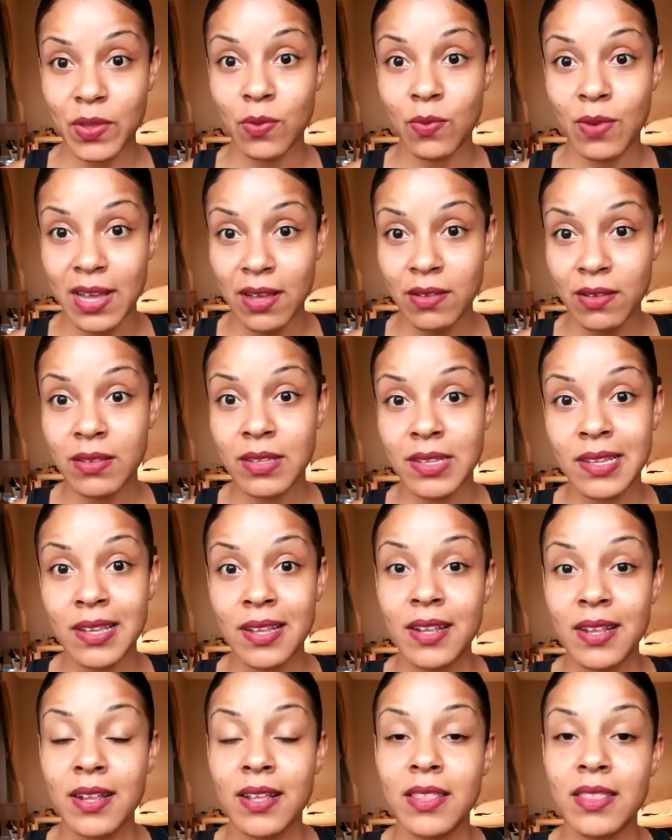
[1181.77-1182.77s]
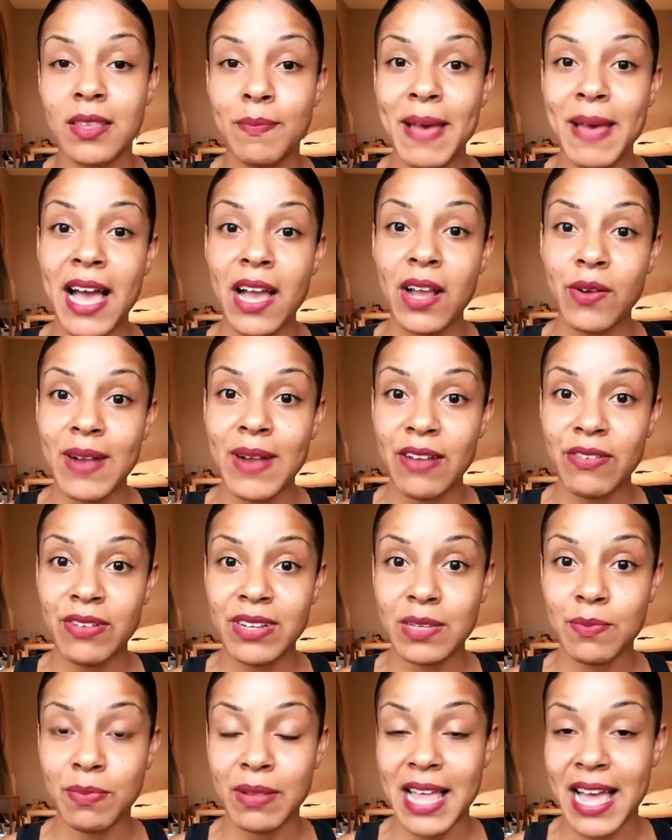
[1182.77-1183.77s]
Well, The background
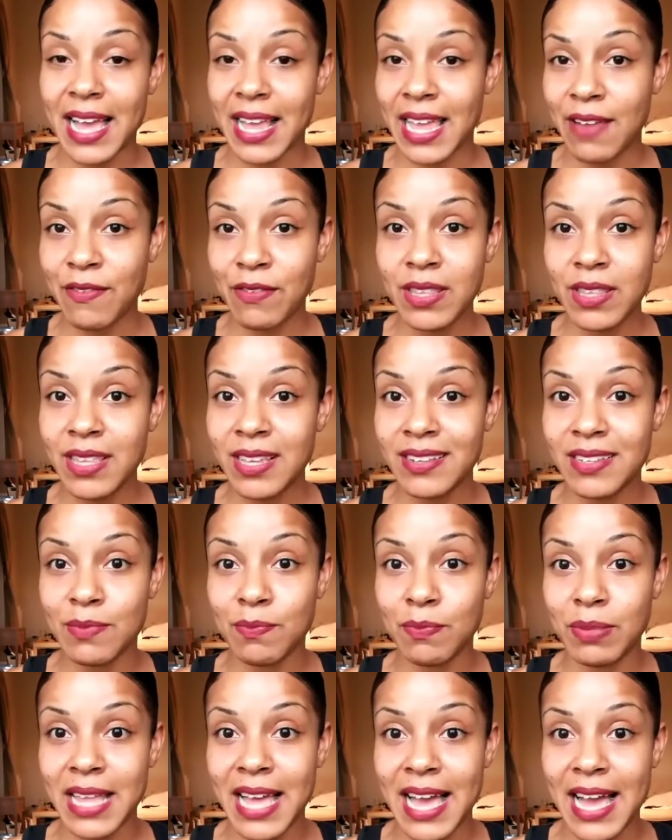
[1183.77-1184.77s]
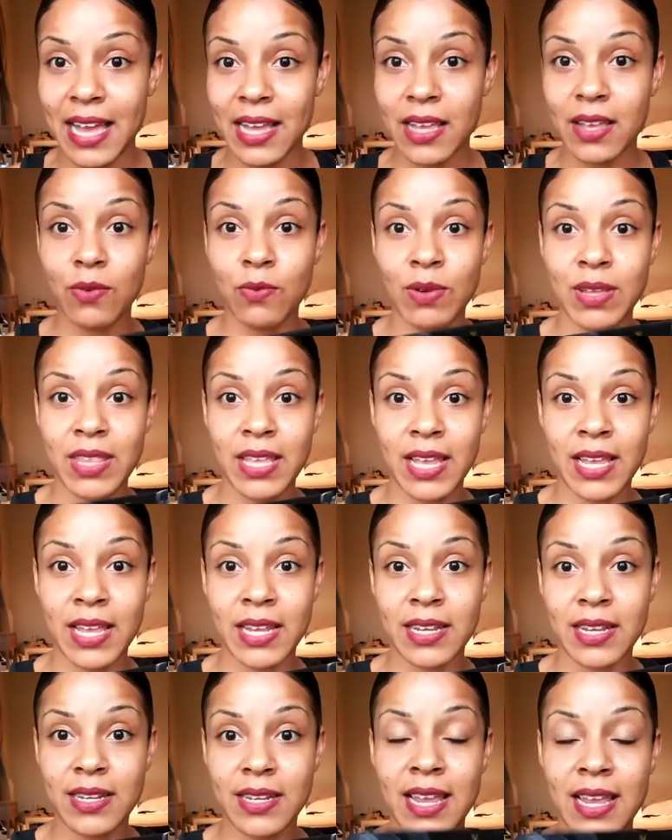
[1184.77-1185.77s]
is black. Everything is black
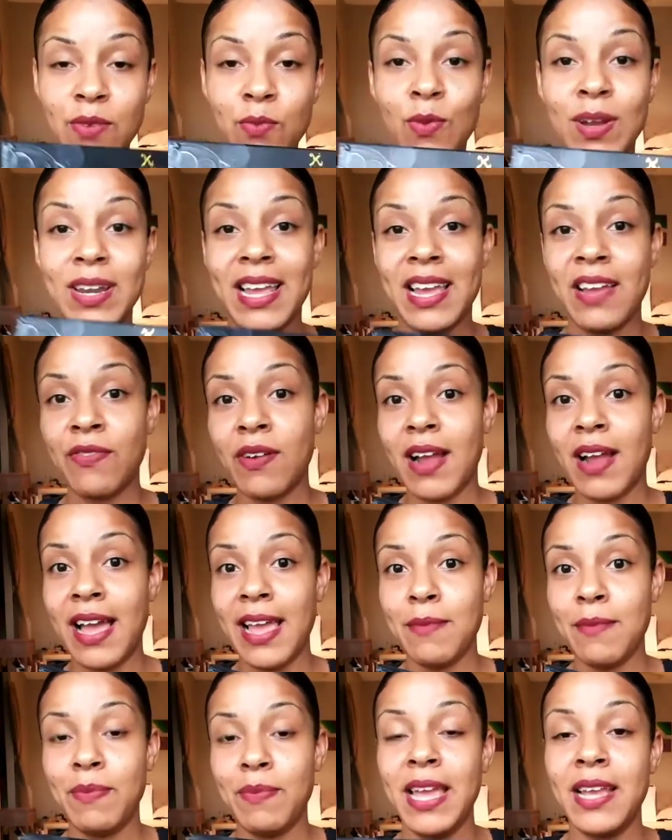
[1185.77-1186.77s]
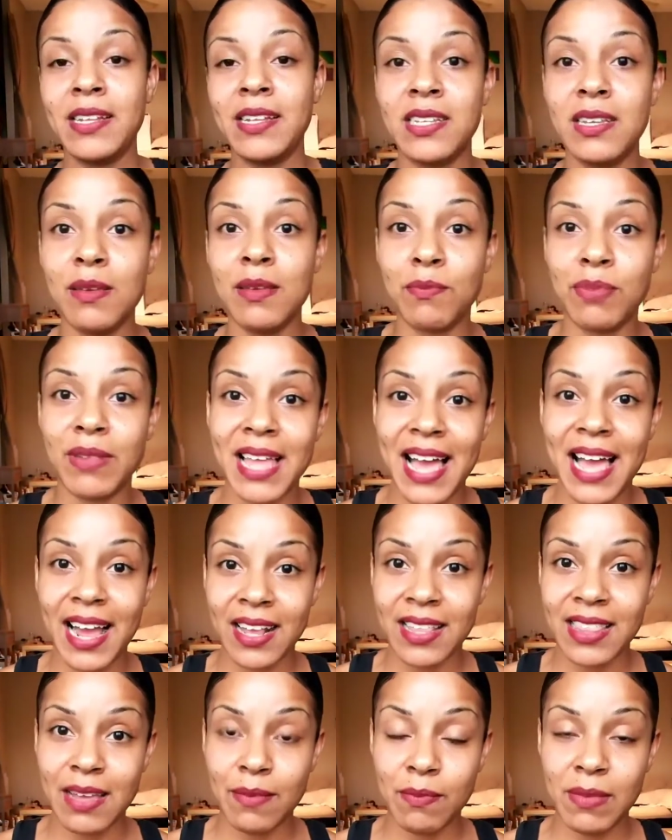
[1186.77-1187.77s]
within it. And whenever I am painting
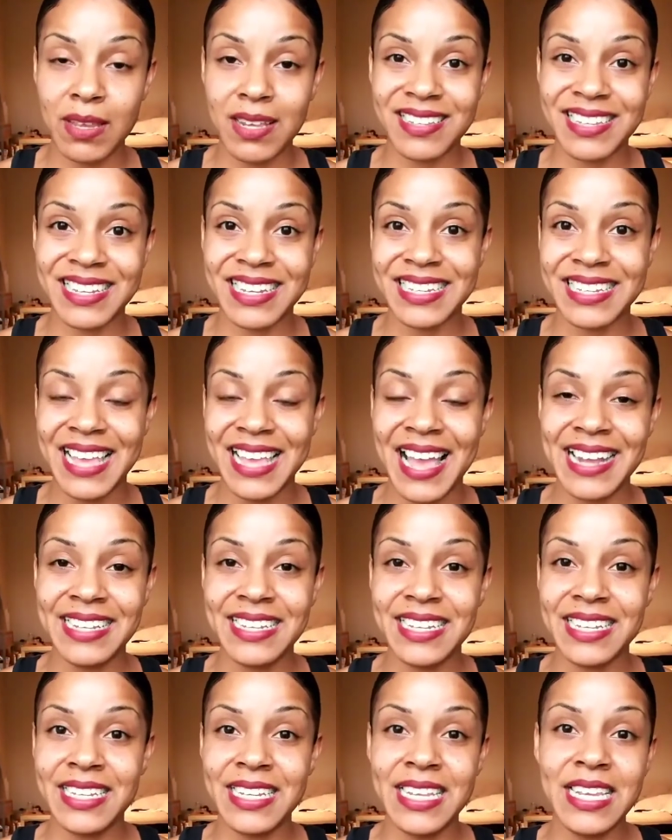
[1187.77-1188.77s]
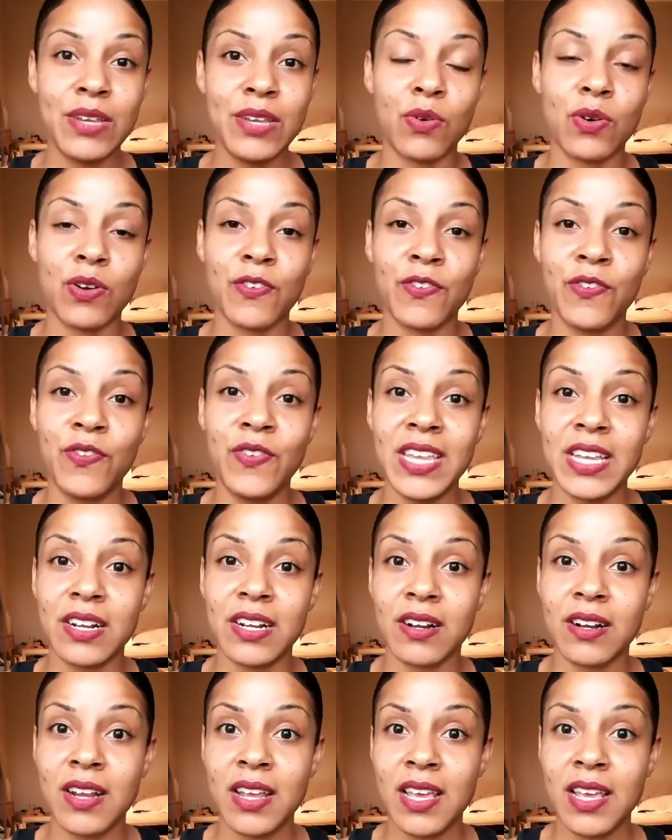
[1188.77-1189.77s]
black, that means it is entity or
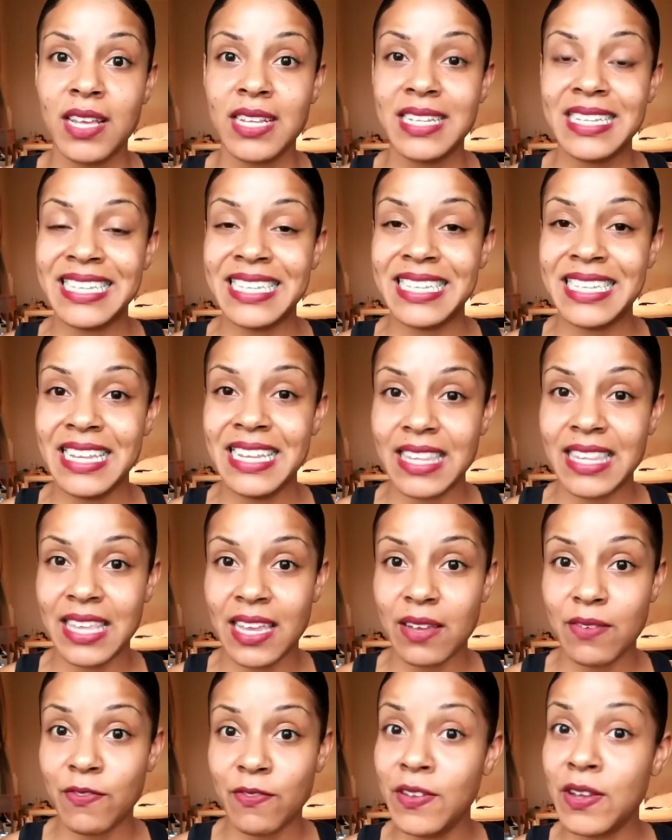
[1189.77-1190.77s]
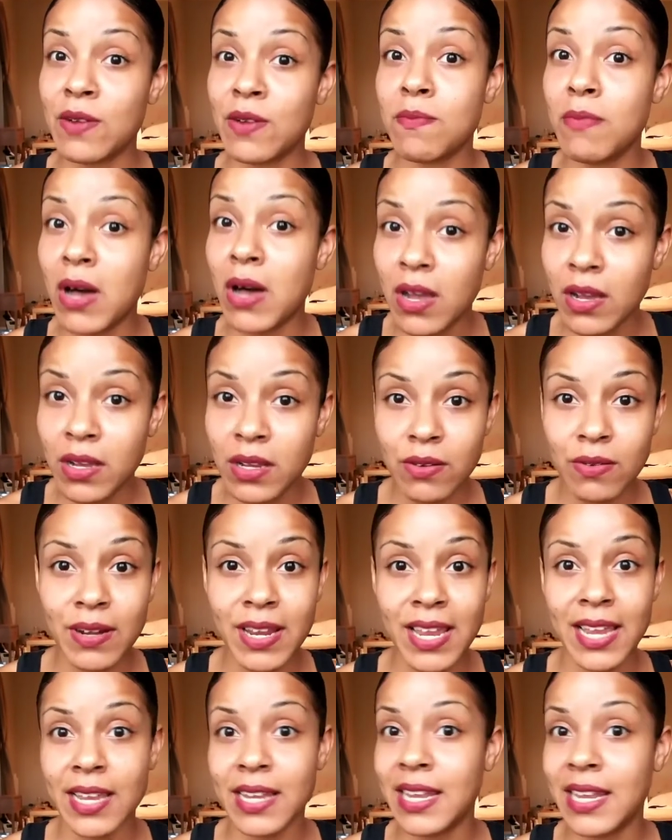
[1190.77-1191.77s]
fear sealing, fear
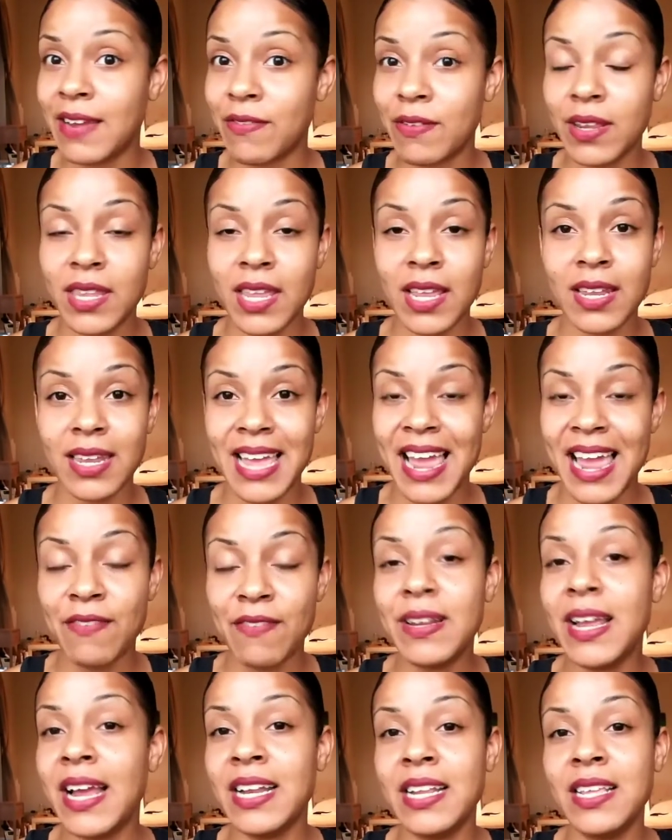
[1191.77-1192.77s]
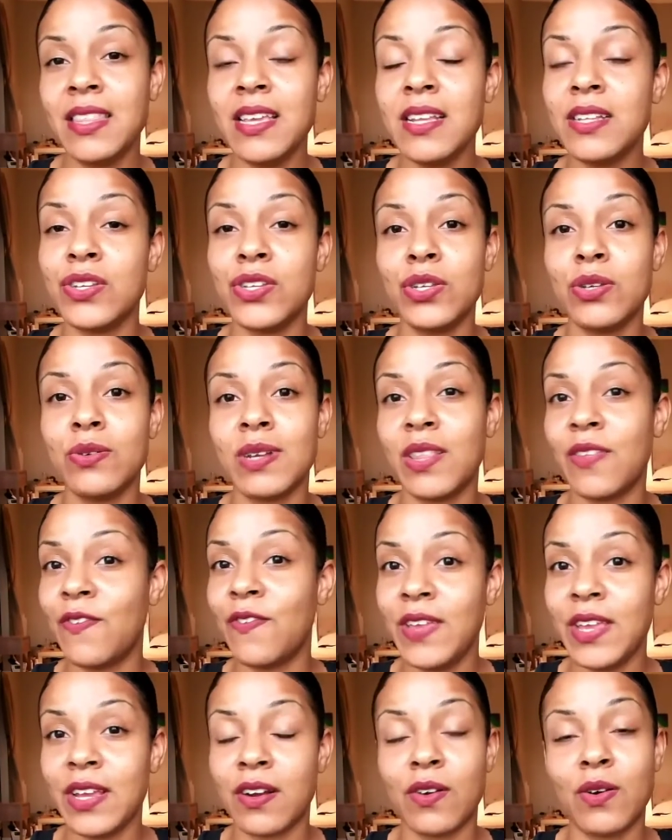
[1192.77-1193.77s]
mongering, and everything like anything to do with
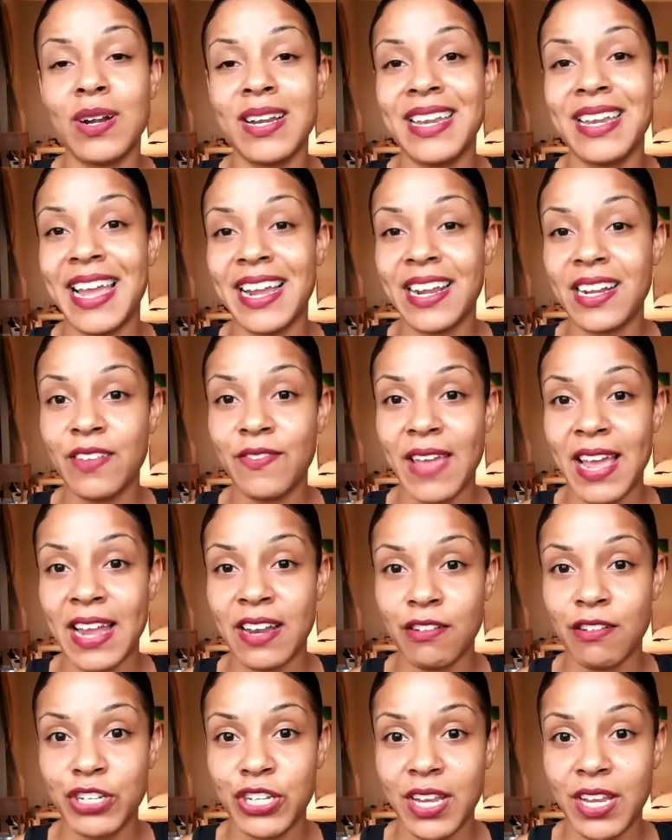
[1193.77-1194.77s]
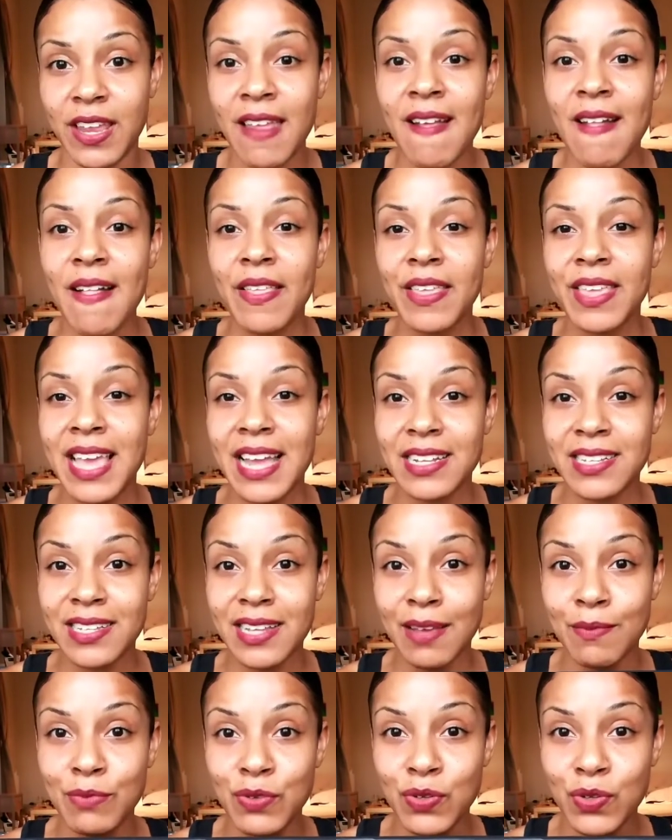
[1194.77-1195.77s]
fear or negative energy gets
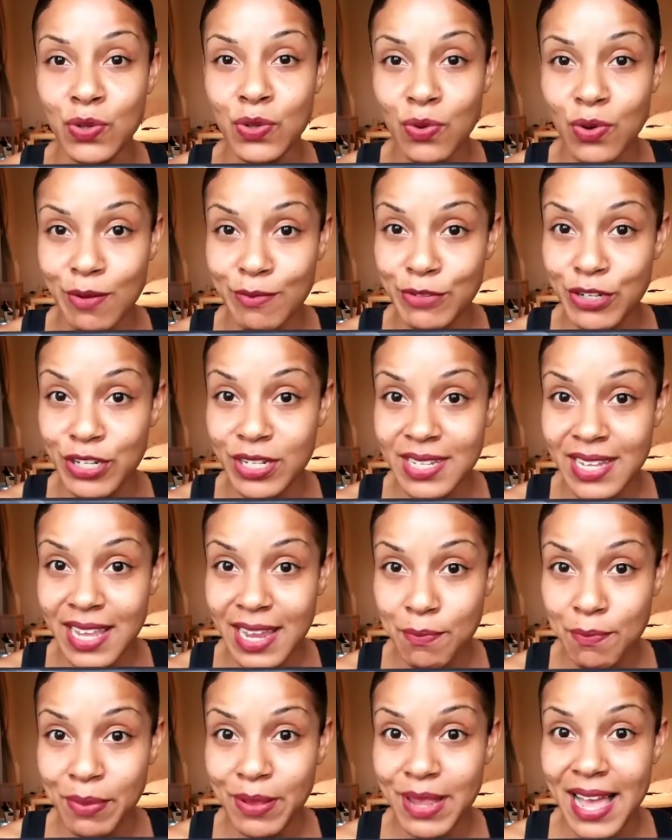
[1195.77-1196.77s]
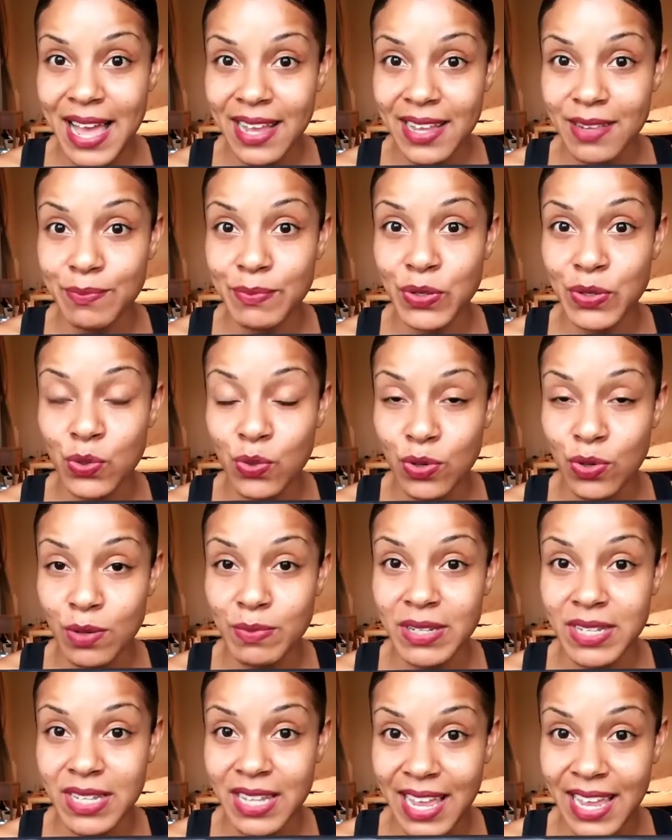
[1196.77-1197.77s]
absorbed. Just like black
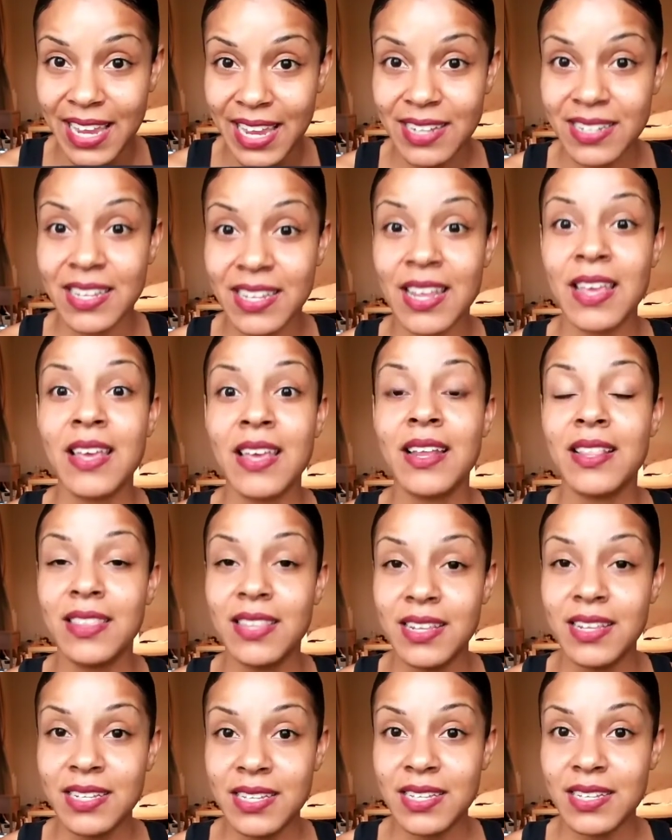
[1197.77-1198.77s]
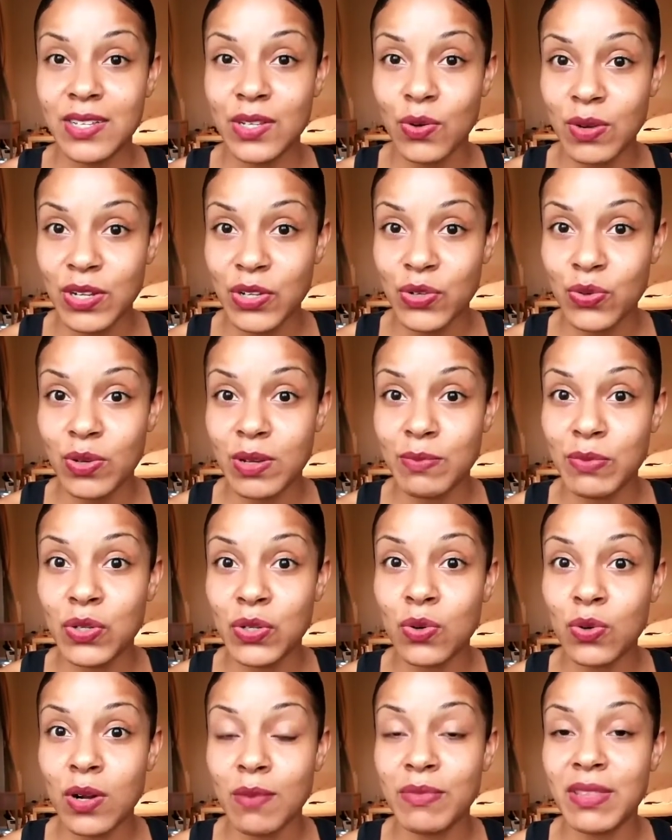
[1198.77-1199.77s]
absorbs light, this is going to
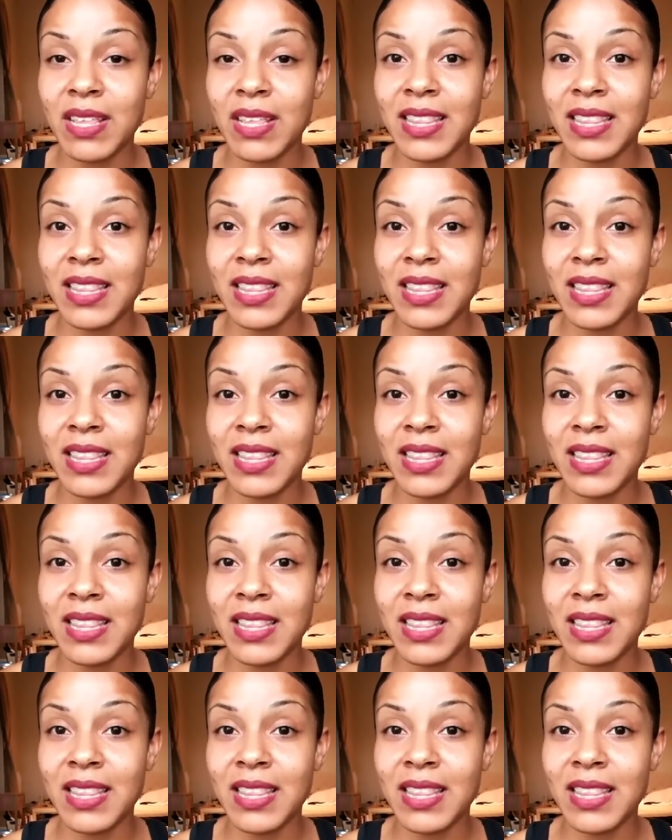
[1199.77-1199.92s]
absorb